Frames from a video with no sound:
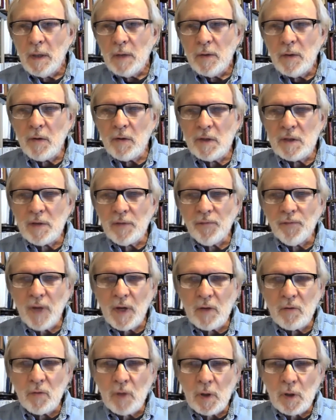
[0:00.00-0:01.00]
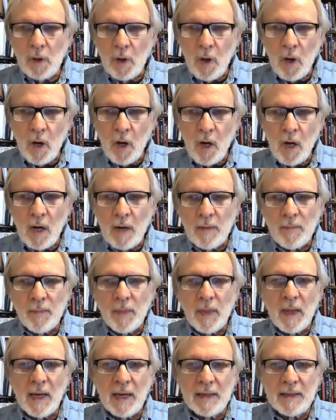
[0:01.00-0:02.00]
there is a federal law
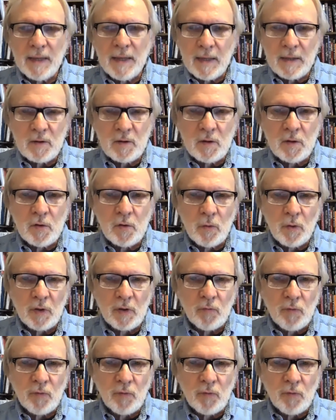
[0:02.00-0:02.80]
against doing